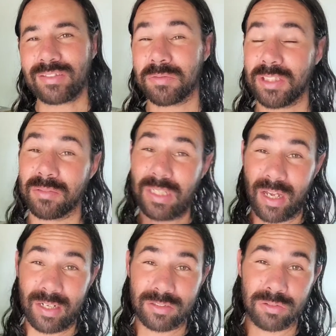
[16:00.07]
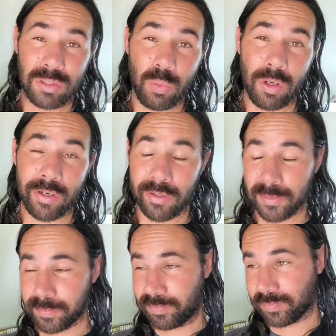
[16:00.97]
sometimes I gotta drink water.
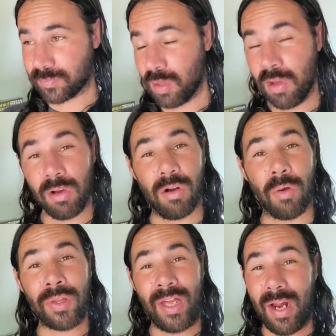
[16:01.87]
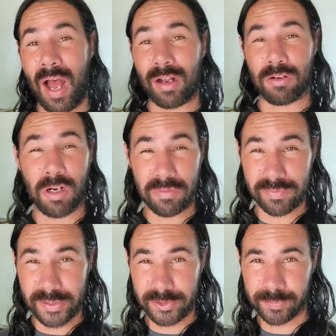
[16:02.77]
All that hot
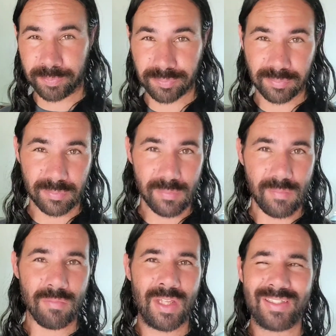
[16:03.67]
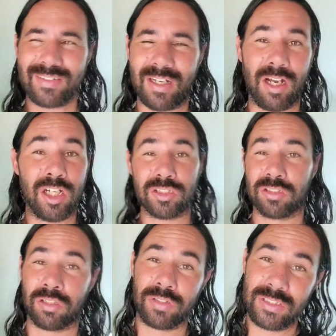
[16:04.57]
coffee, it's like 100
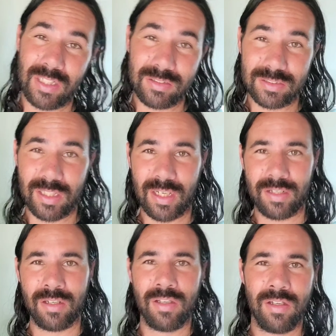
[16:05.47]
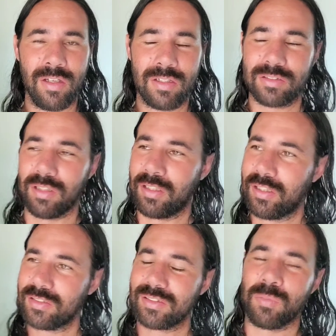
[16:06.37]
degrees outside, so I
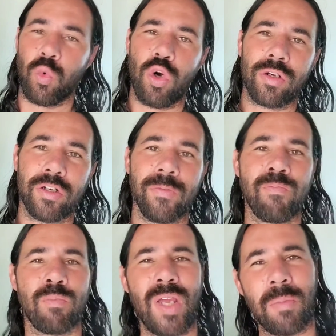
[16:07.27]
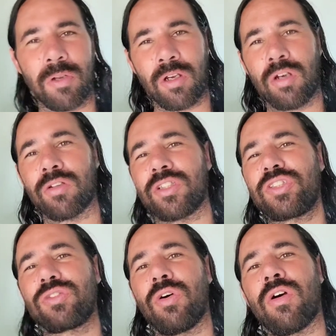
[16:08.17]
needed some water. Now I'm gonna go to the
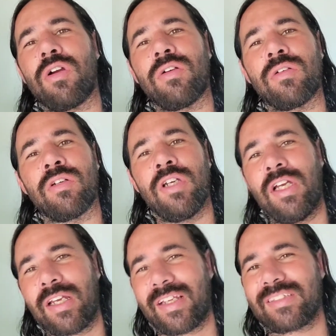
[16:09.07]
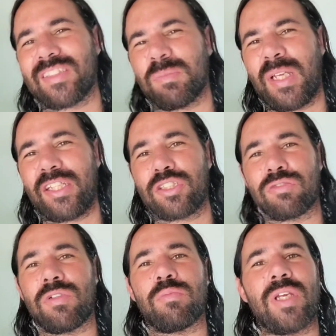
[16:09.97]
store, get some nice
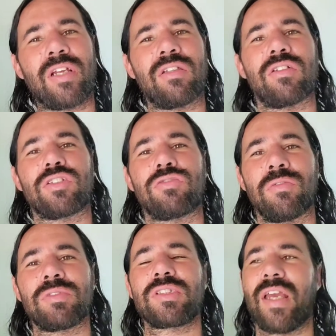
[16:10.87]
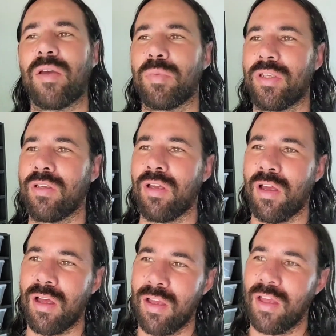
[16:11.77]
shrimp, make a little shrimp scampi,
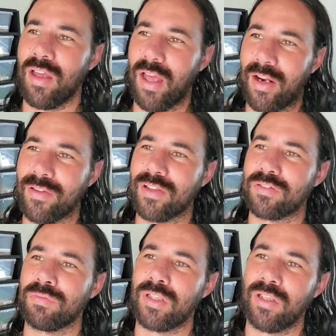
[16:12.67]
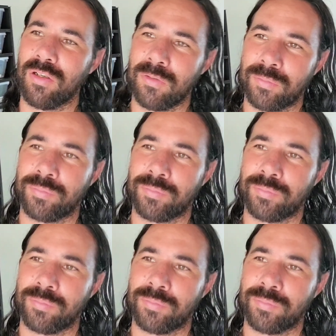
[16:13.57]
edit this video.